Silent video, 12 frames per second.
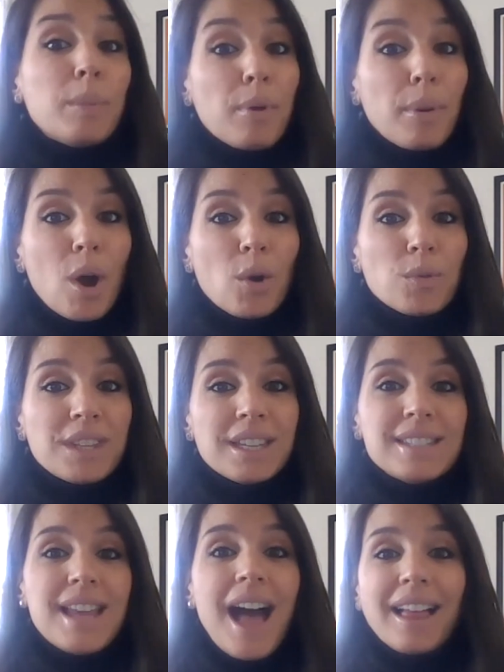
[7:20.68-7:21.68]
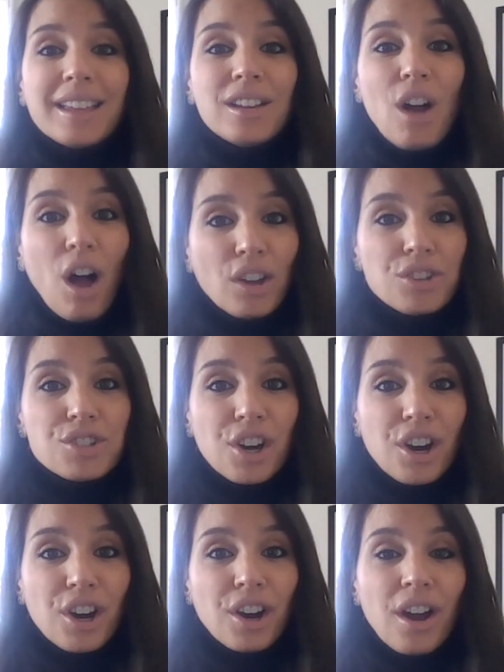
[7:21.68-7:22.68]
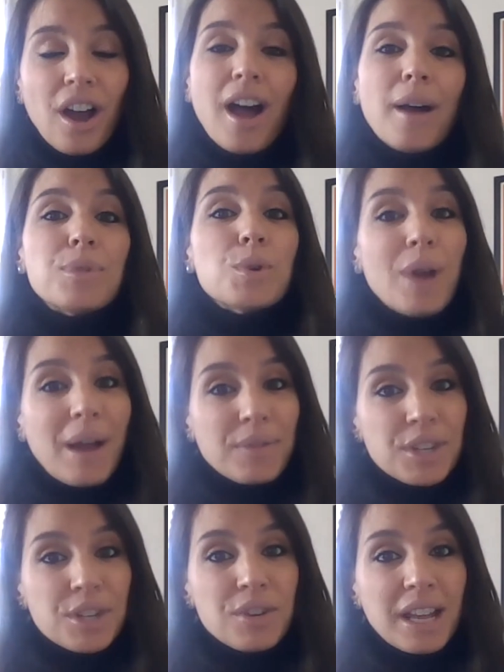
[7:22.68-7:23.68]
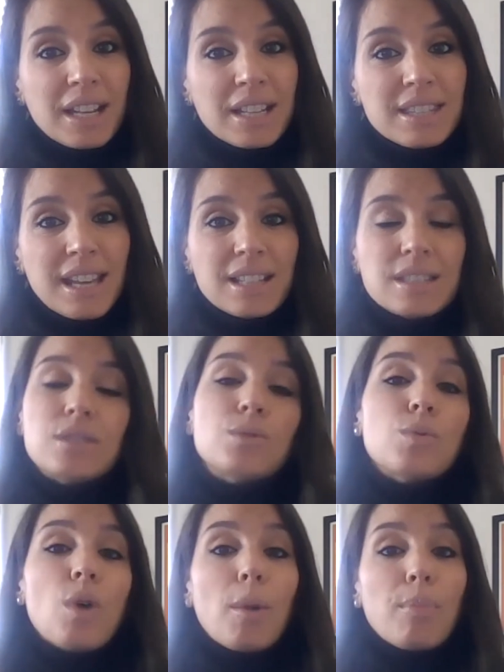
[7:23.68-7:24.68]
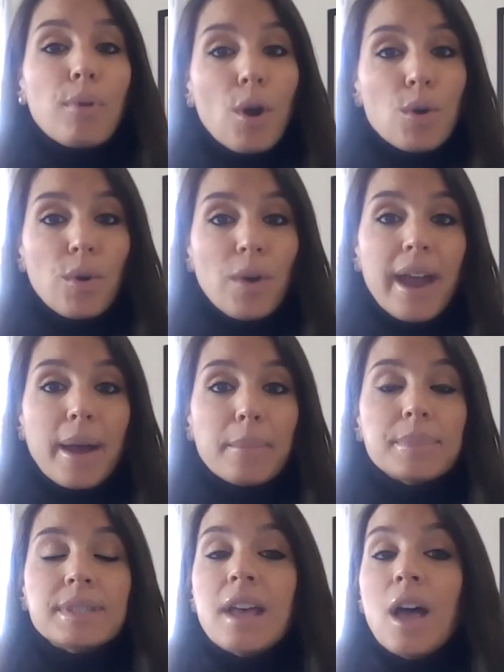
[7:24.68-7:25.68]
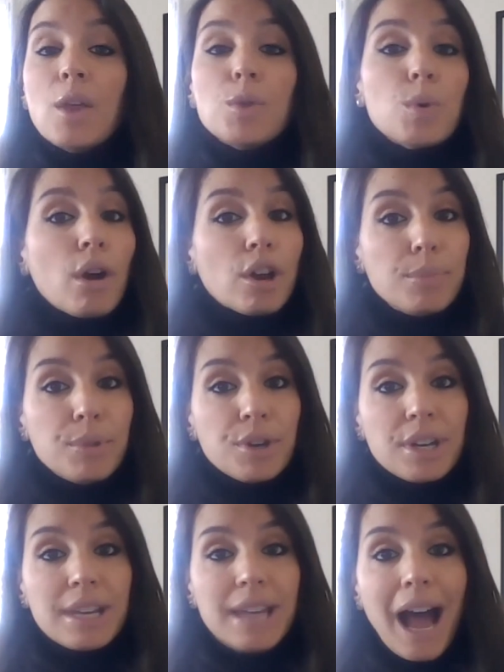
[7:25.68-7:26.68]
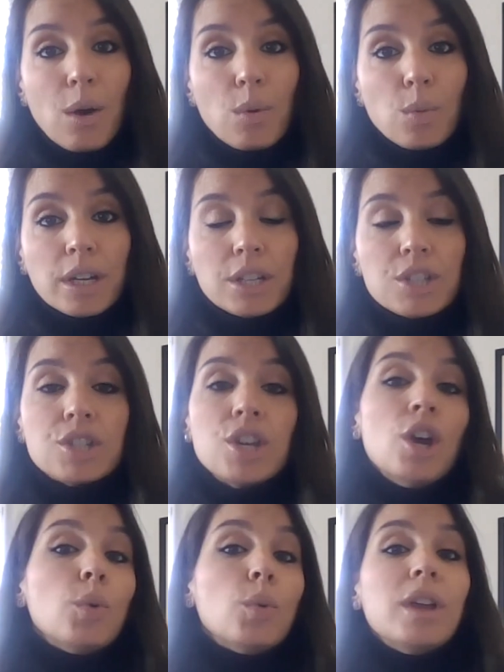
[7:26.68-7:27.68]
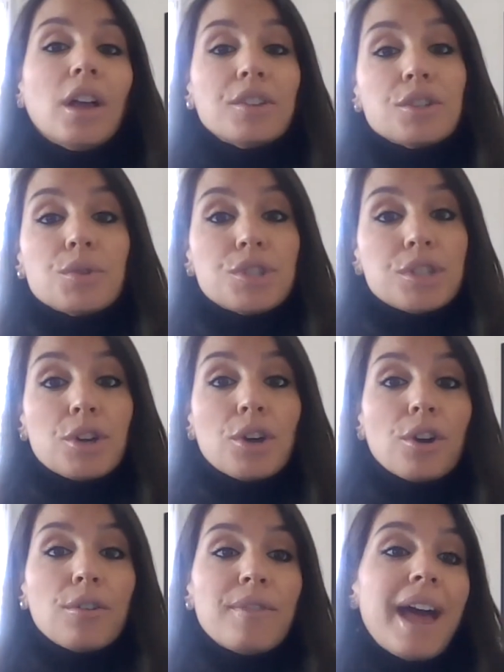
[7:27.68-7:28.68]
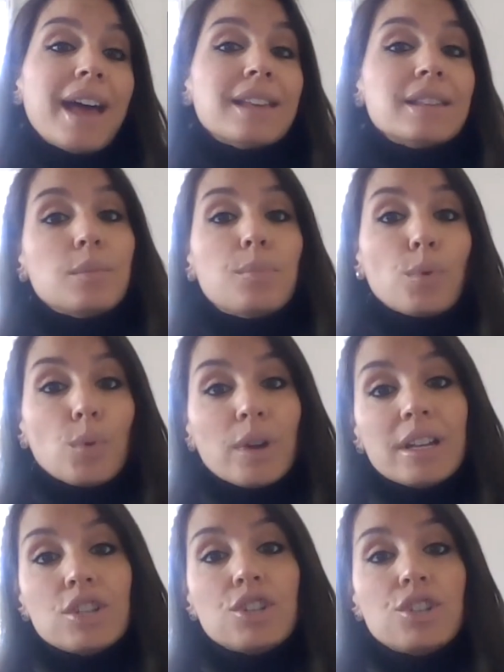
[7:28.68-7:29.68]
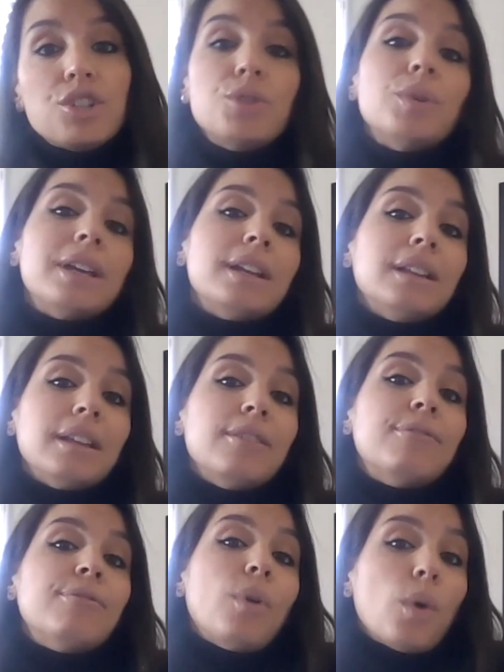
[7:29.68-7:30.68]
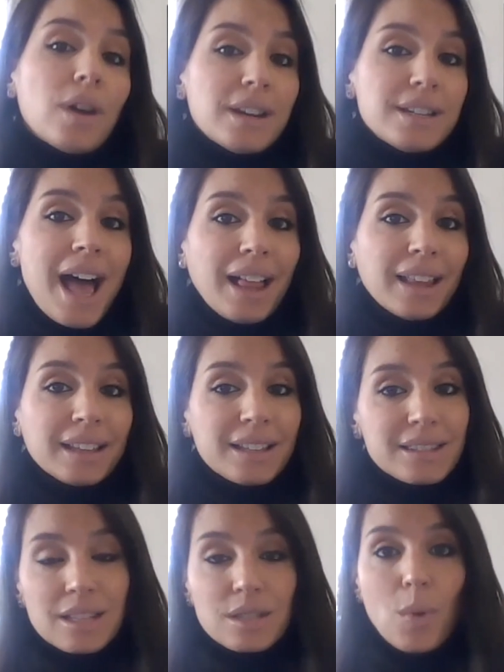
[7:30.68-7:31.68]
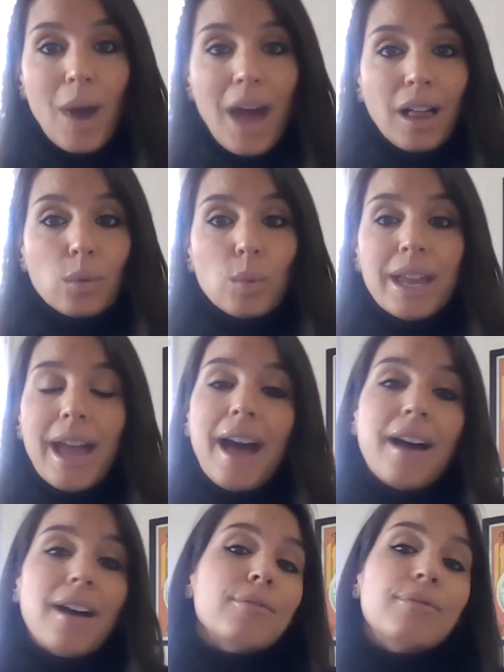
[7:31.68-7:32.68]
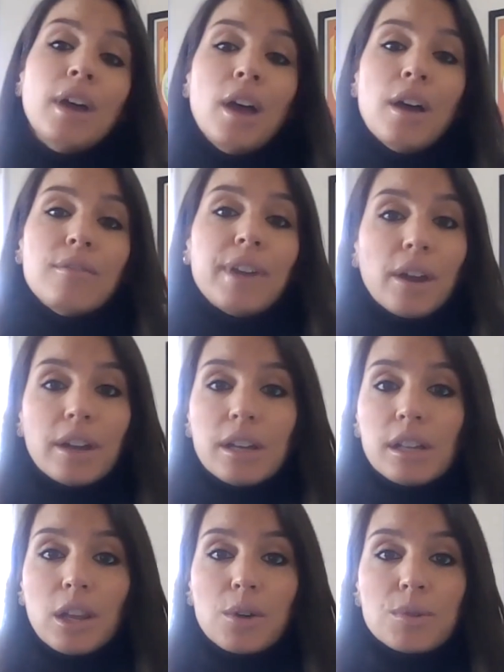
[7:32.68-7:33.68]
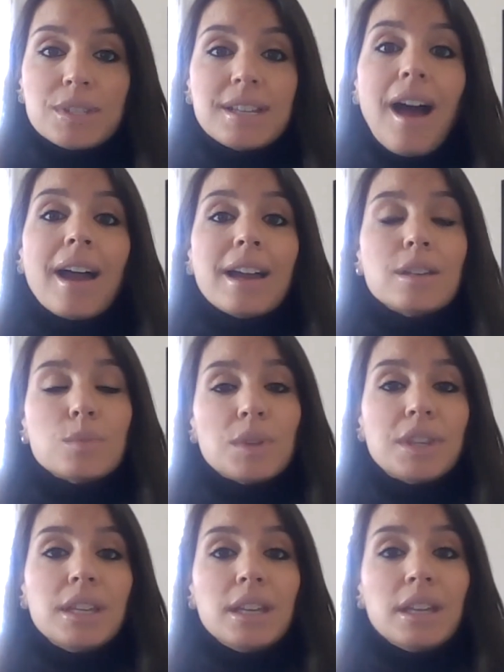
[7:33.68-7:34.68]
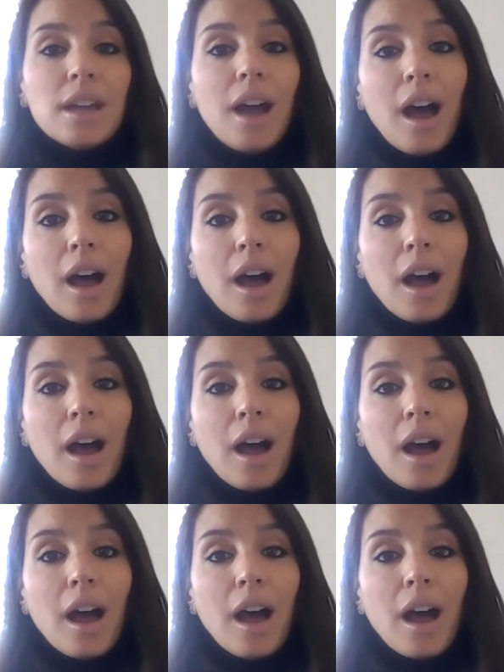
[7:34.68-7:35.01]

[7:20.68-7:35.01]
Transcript: promote the Italian culture throughout the United States through our programs, through our community outreach. We also serve as the bridge to Italy for Italians as well. We have very close ties with the